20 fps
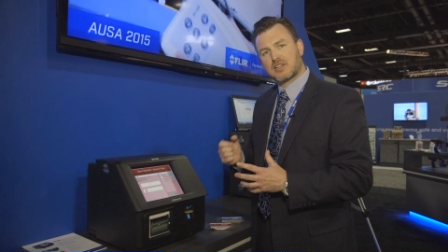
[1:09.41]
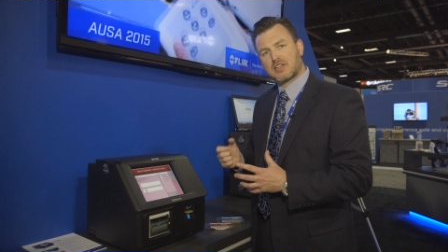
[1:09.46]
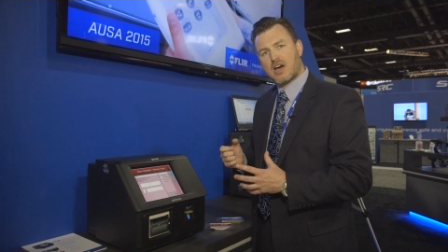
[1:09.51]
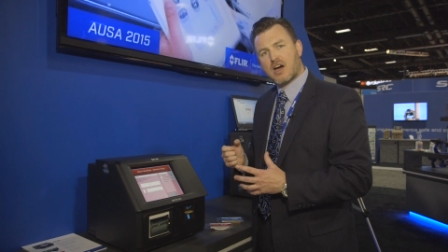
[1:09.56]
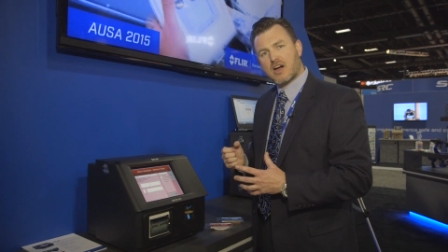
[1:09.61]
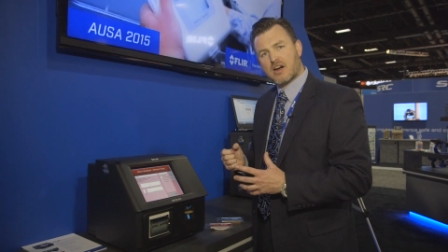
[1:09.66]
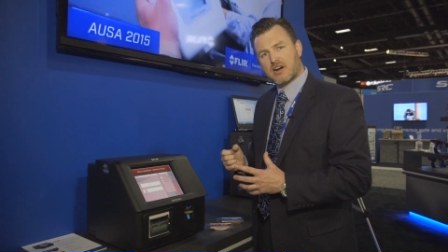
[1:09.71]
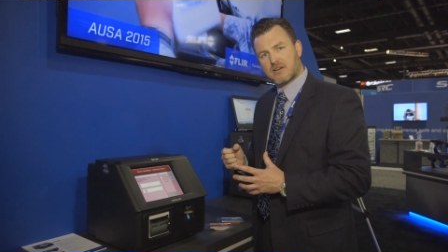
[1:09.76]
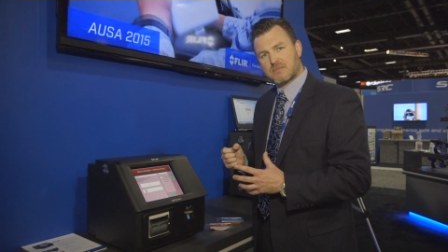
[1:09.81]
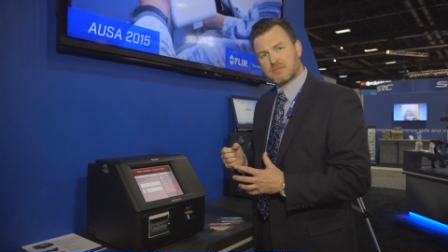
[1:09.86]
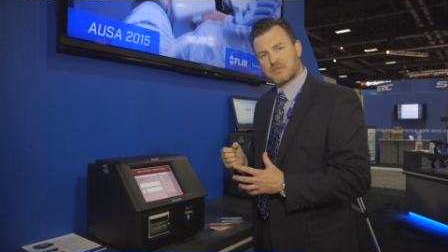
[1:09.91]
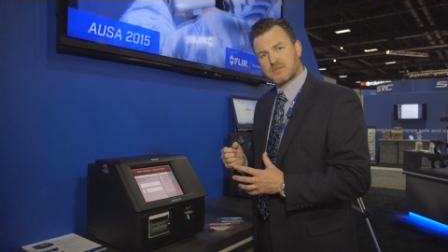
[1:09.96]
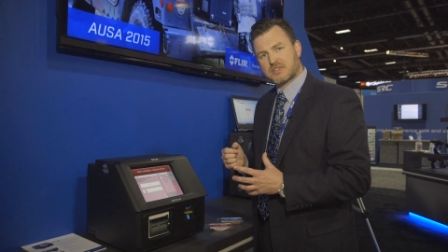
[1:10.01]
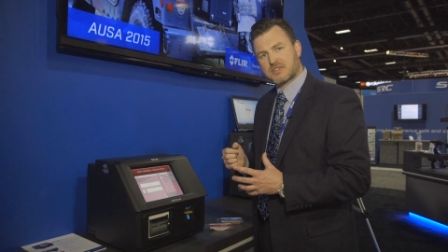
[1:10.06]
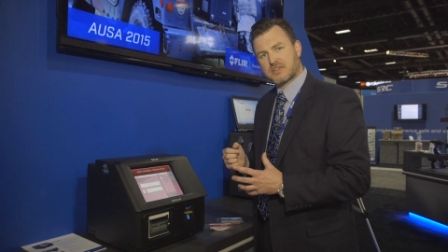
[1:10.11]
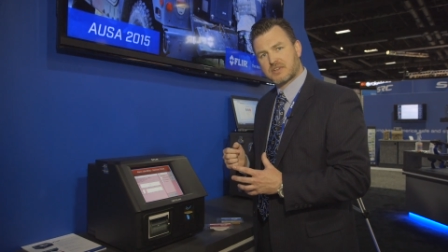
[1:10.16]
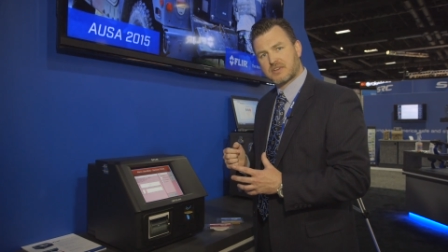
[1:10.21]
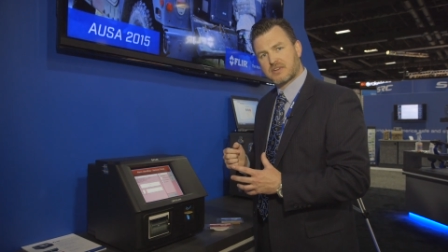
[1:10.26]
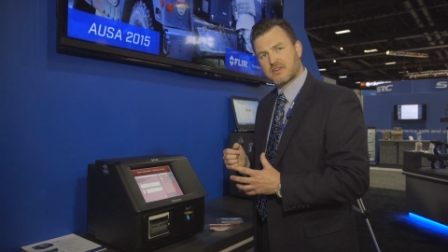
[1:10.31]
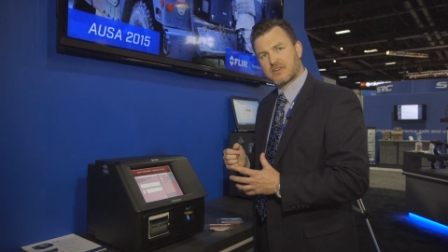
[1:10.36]

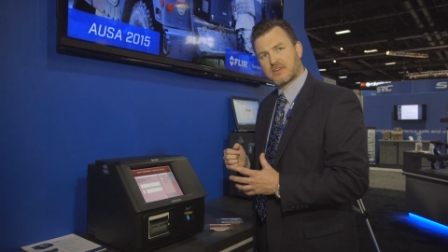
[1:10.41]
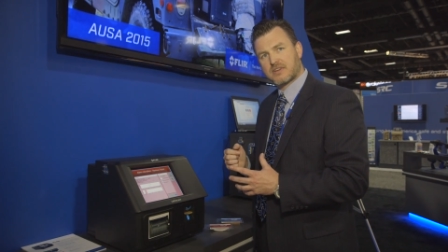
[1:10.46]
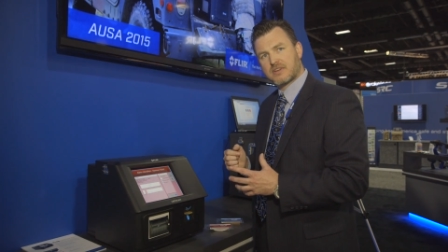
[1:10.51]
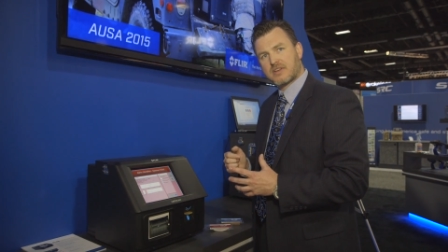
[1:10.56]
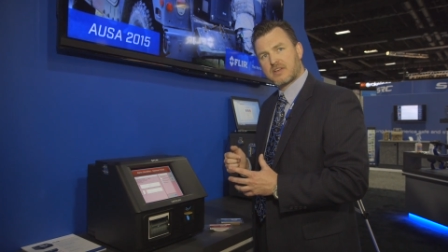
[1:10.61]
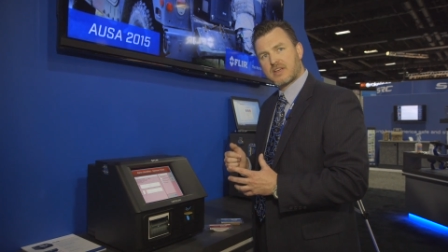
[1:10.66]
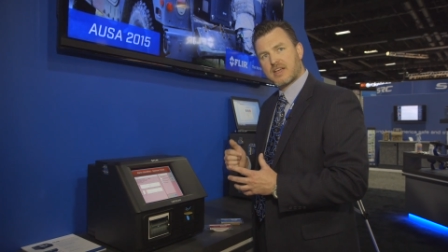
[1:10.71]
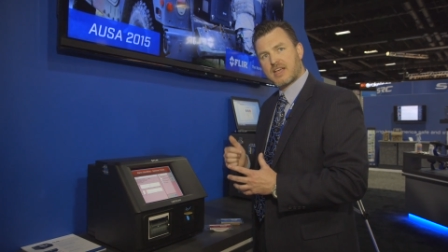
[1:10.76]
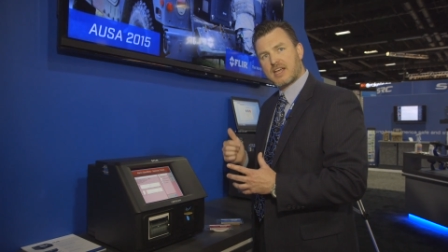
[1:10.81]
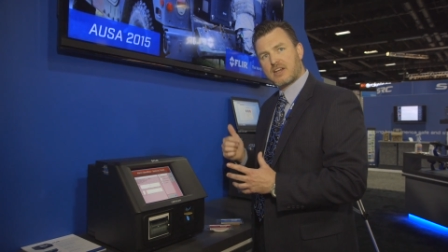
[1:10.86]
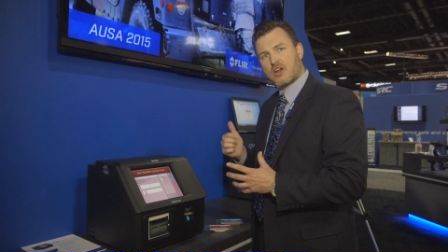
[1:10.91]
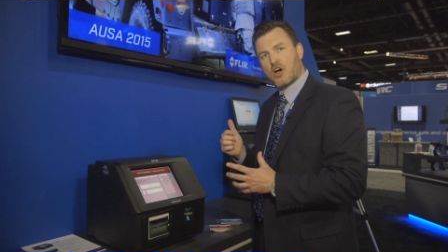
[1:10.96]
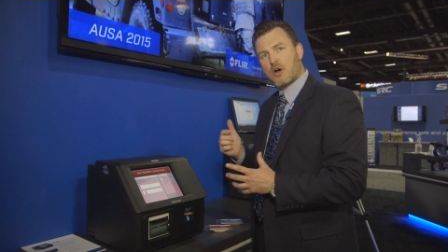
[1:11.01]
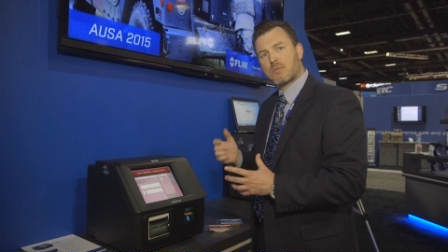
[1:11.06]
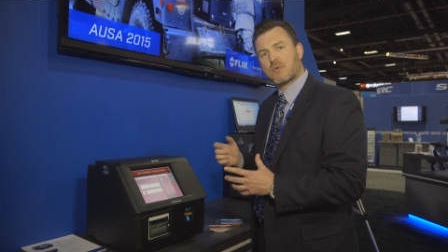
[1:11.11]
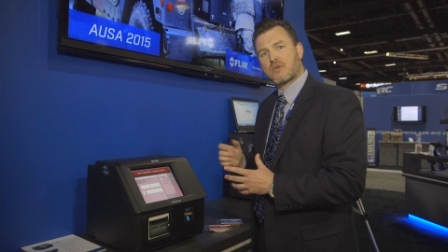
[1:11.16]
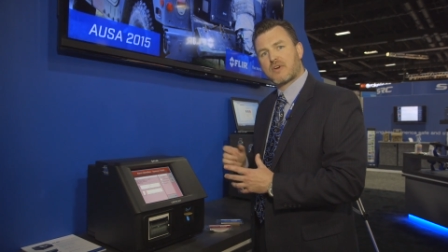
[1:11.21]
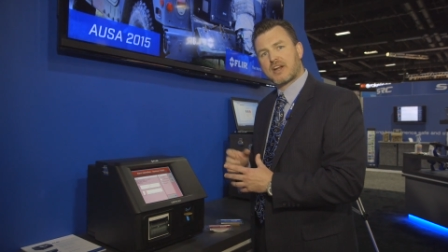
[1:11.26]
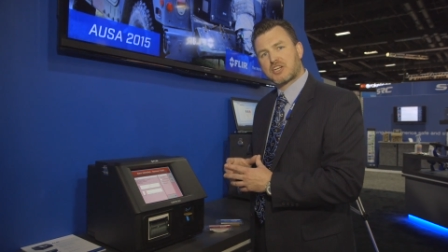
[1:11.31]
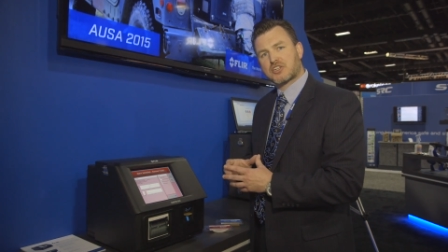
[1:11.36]
alarms in
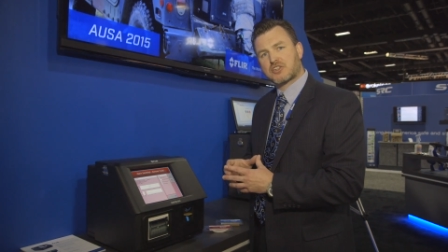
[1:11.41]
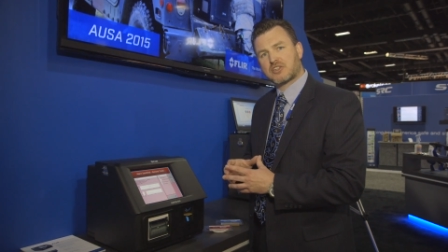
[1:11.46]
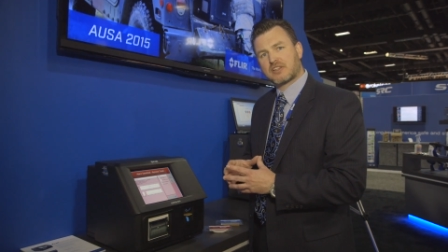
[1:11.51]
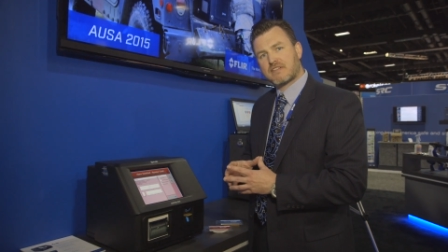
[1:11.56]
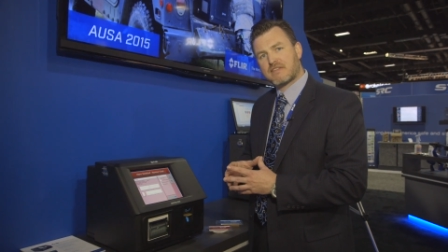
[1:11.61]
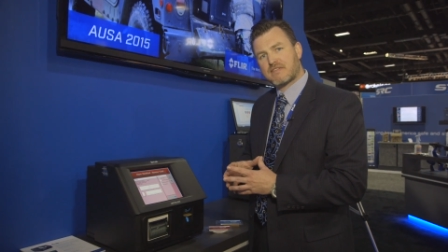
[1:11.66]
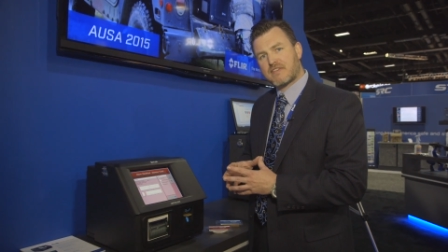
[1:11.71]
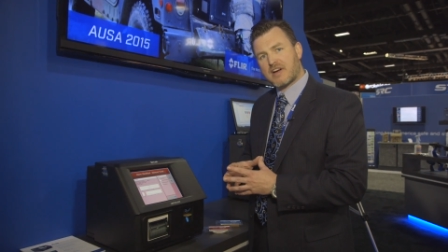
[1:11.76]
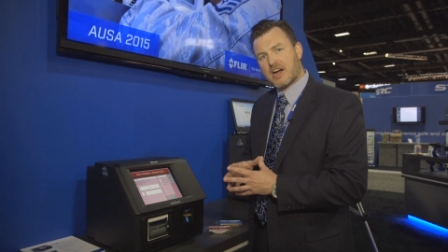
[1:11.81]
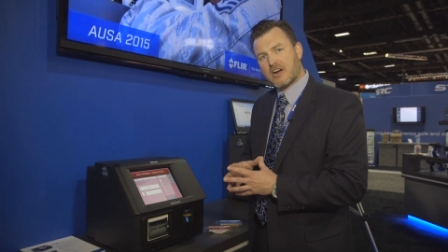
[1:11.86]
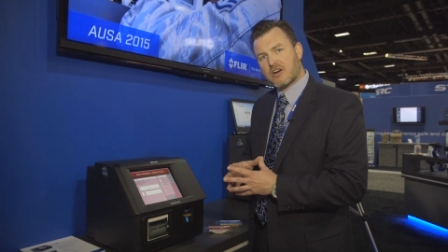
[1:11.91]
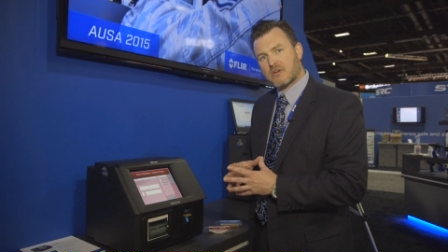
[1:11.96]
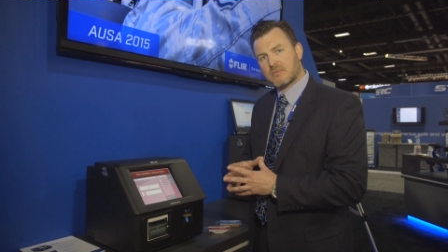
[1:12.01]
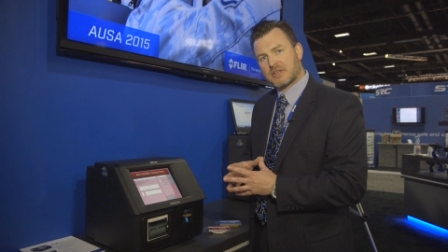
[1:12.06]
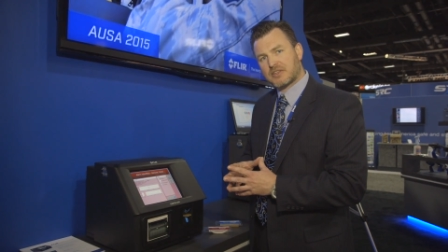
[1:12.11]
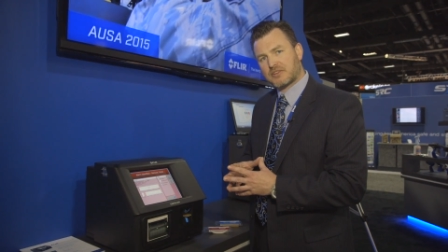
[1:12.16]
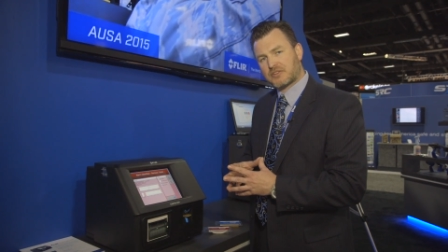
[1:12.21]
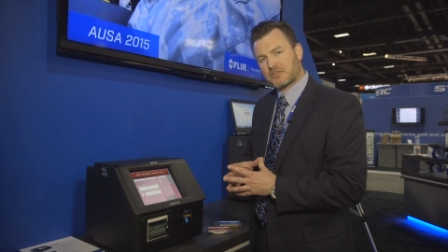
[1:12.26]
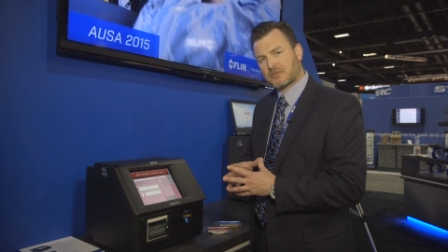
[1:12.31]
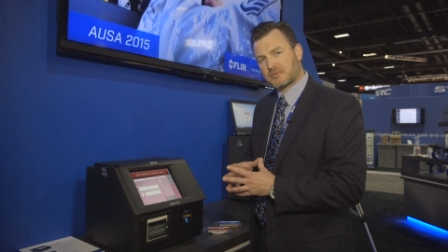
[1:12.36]
operational
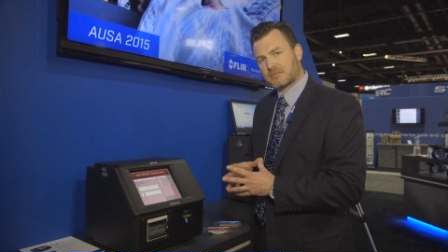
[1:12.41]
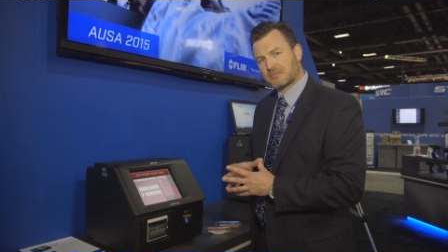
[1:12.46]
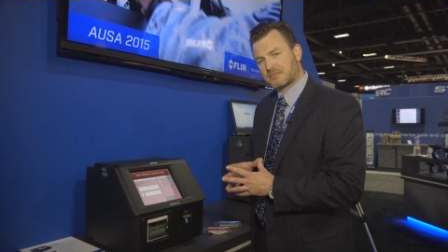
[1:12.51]
environments.